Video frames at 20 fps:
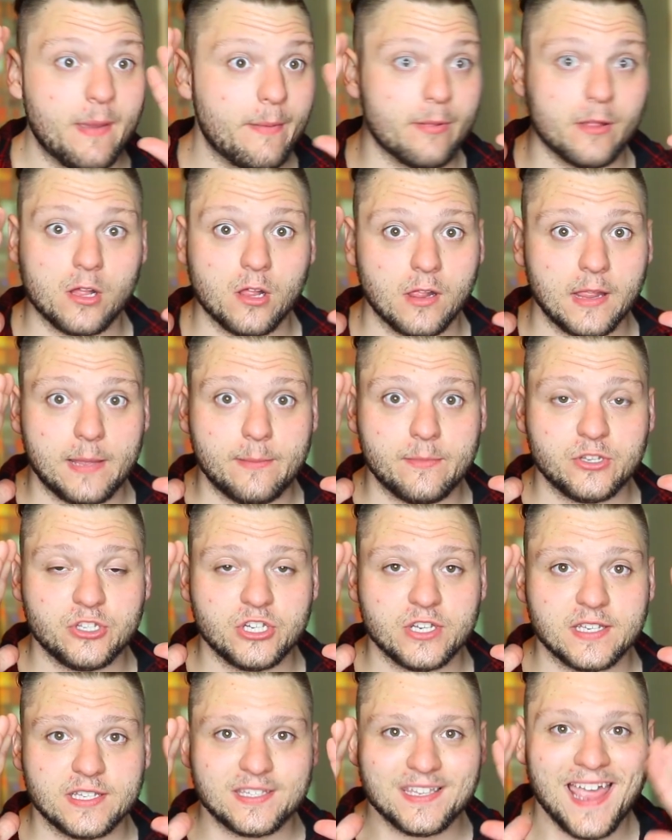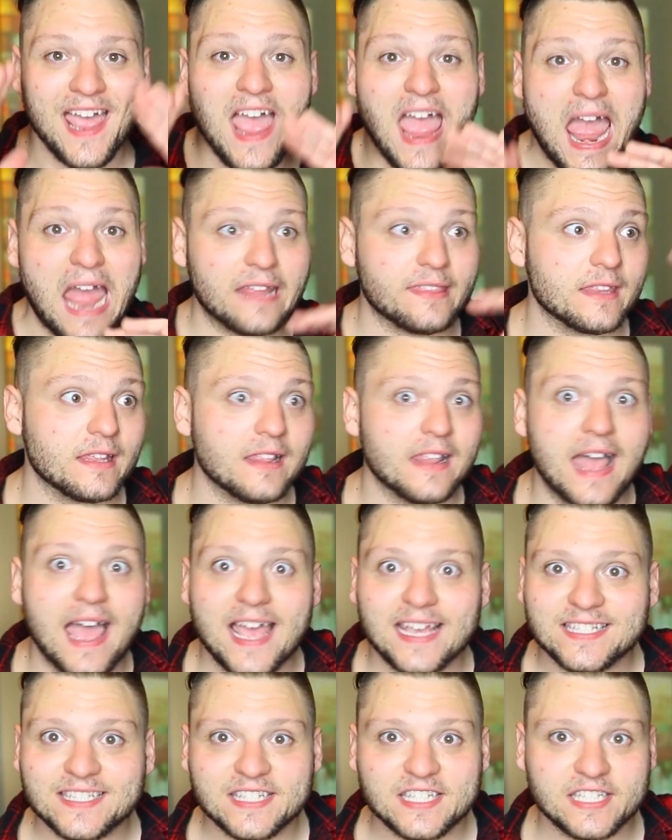biblical images at the
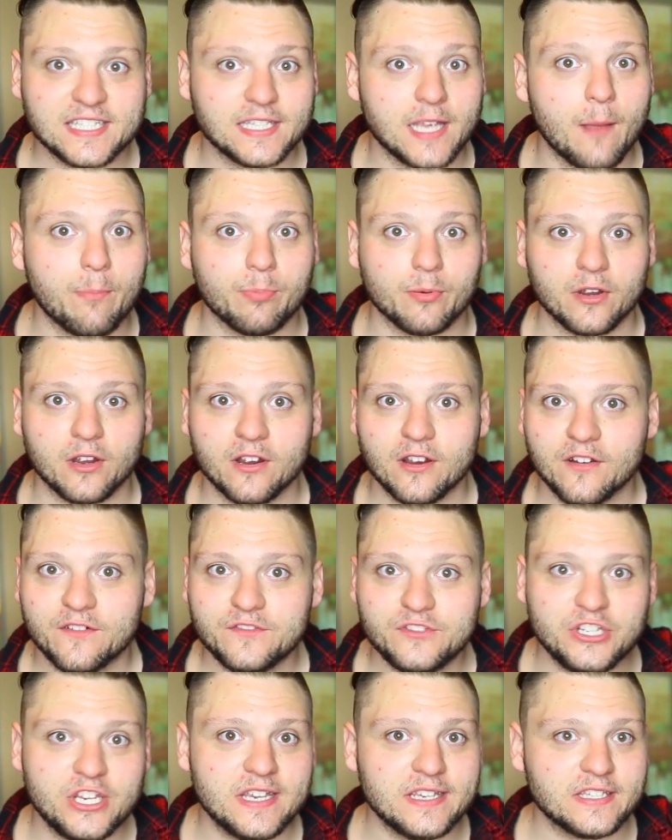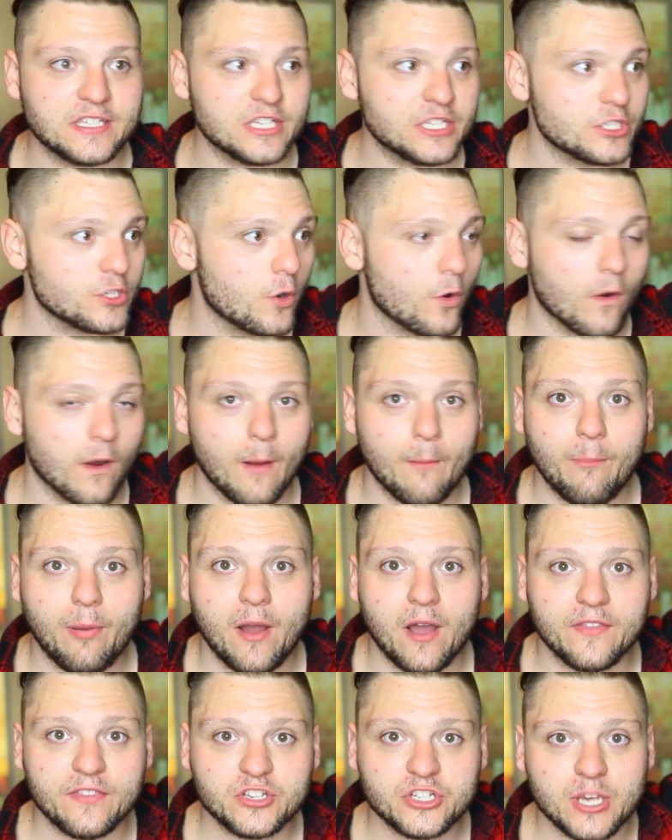Last Supper of Jesus or
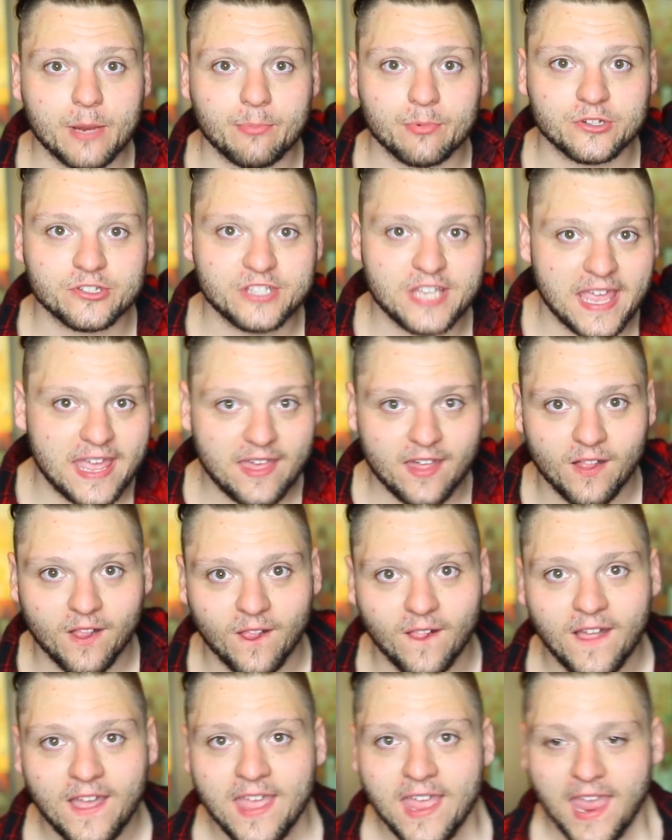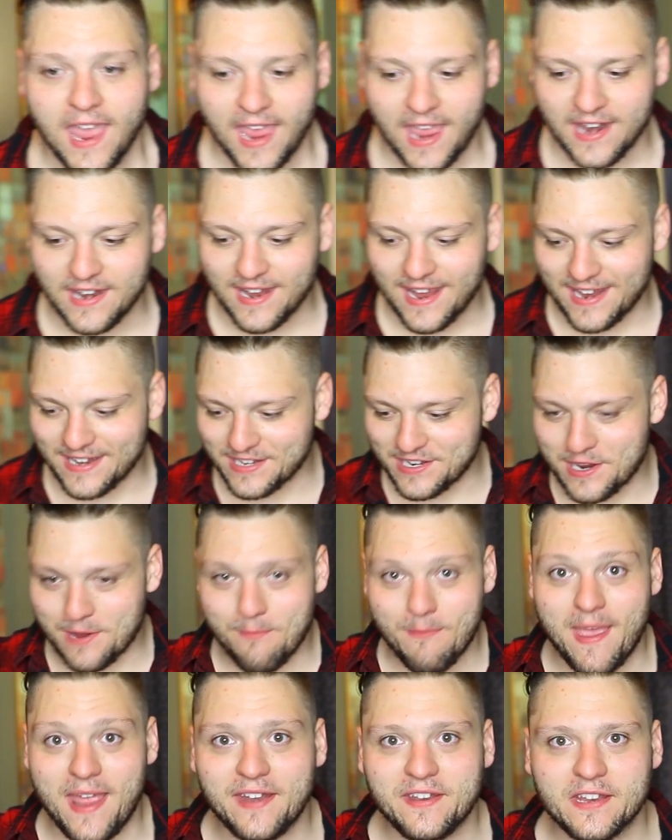upon the Shepherd's Hill and
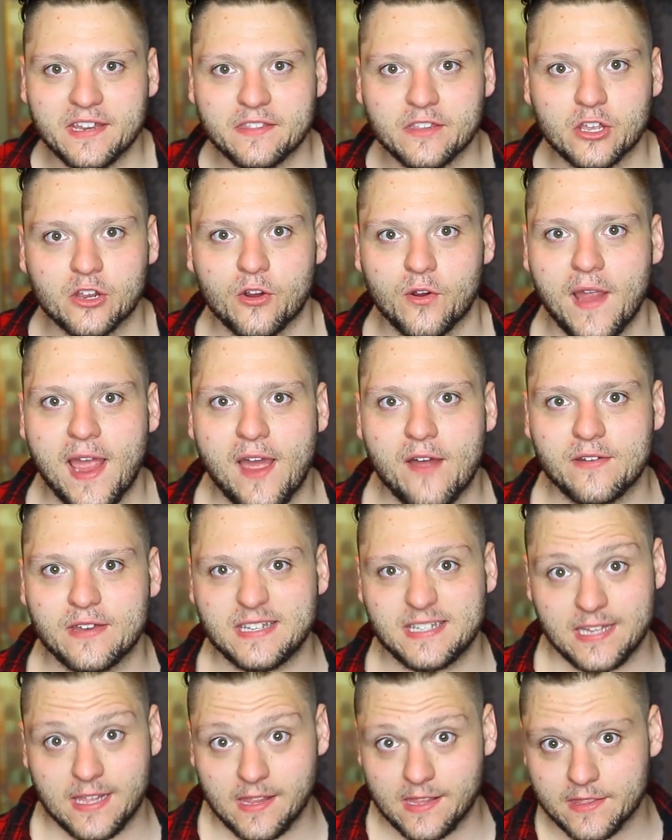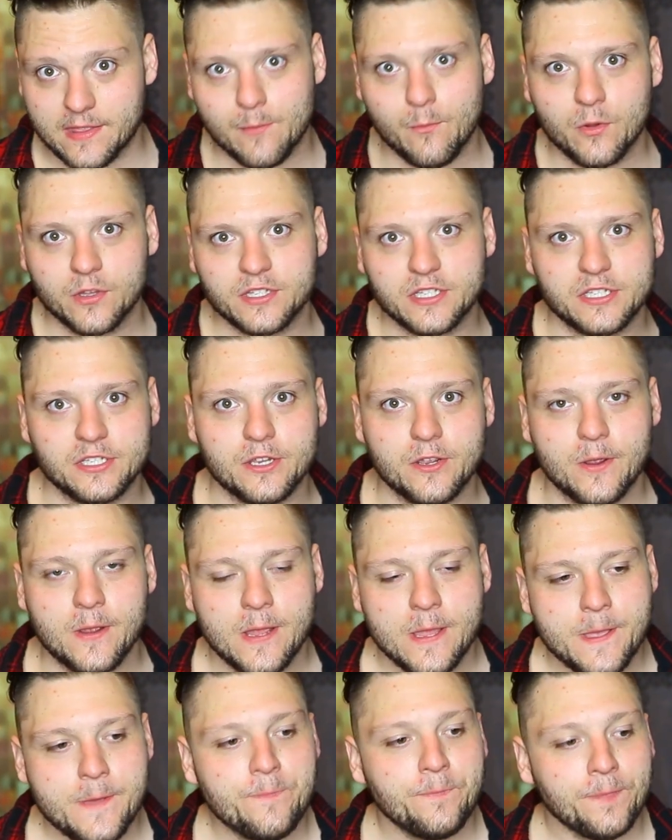commanding the crowd and telling them what to do.
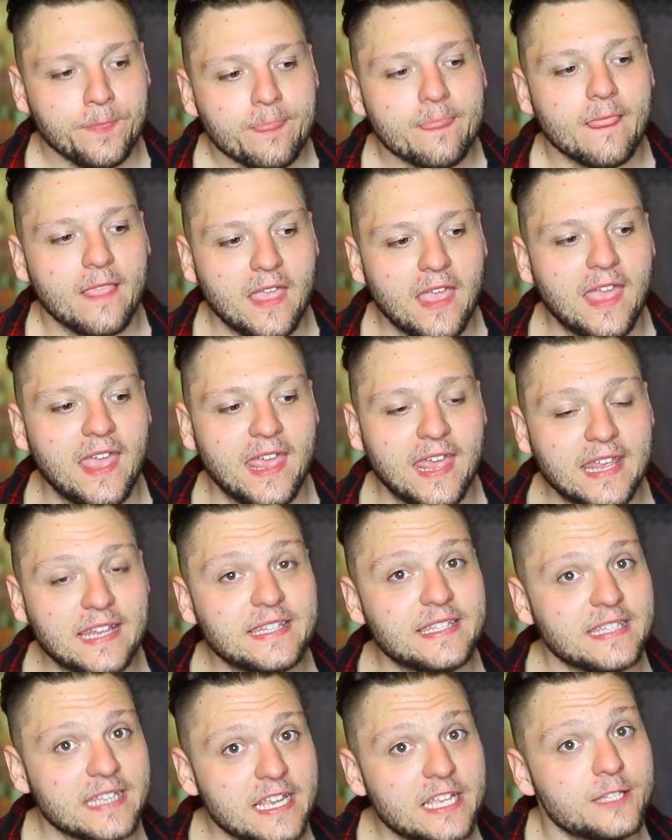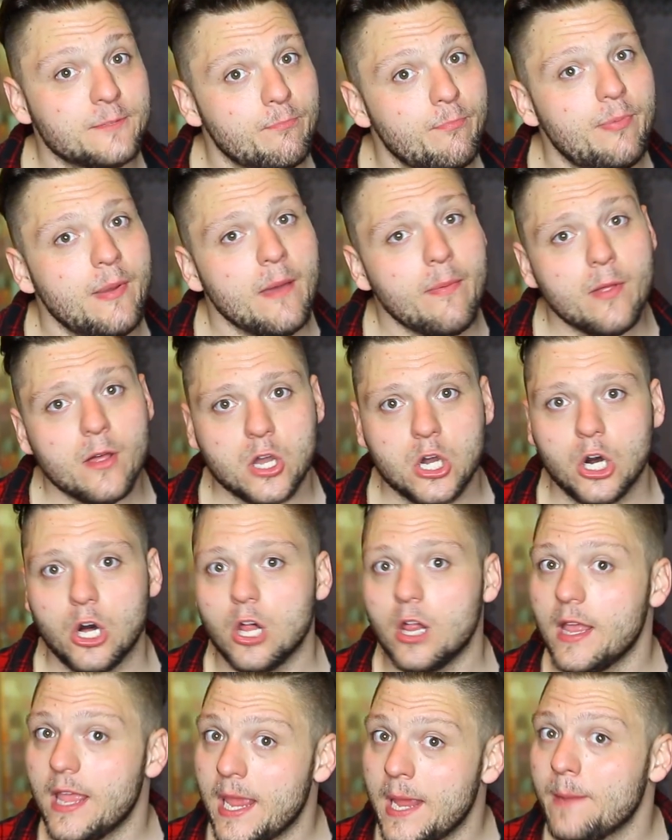It's
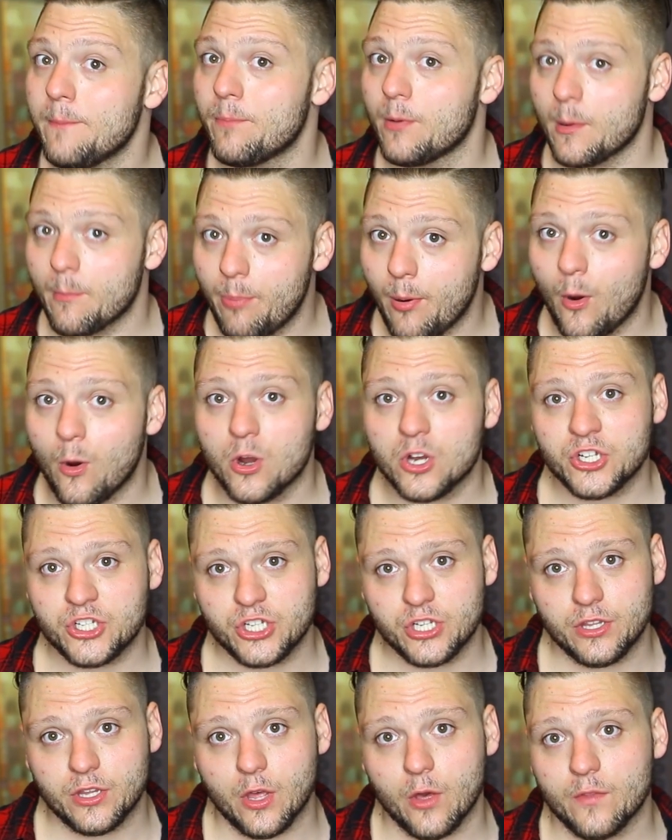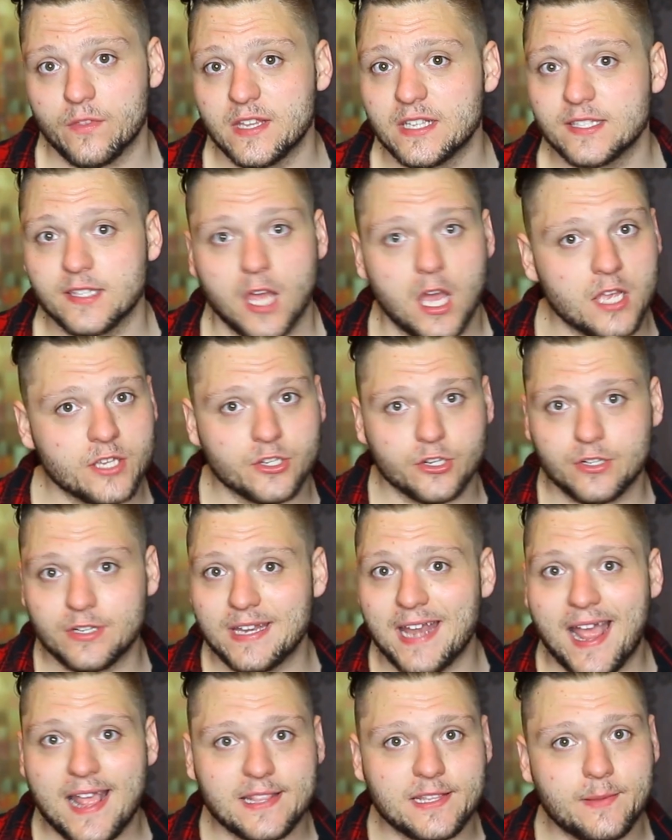biblical in proportion, though. These laws are
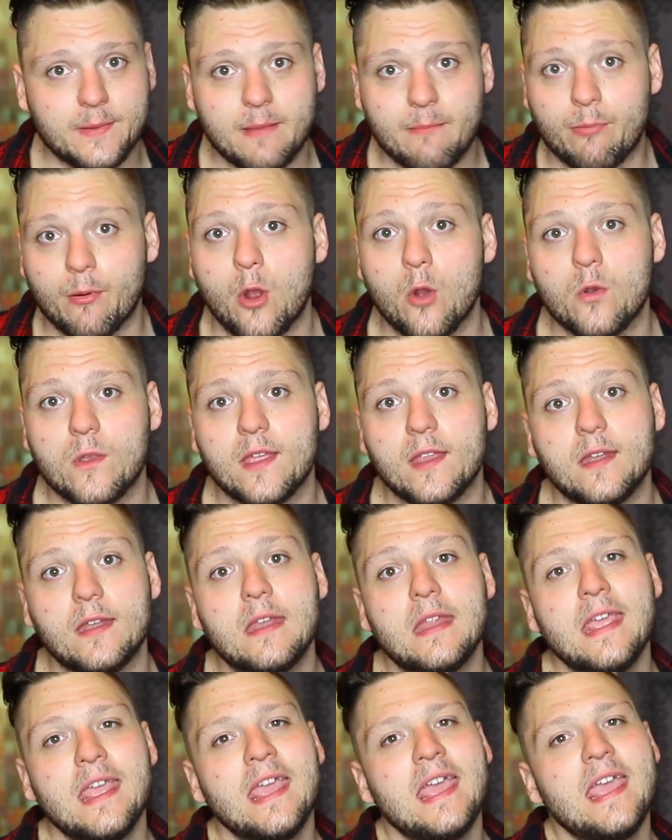not to be broken